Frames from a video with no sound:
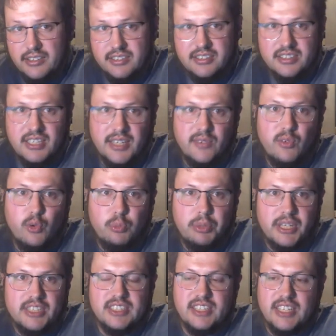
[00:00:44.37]
This is kind of
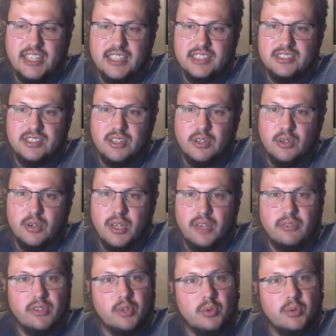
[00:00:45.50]
replacing that. So if you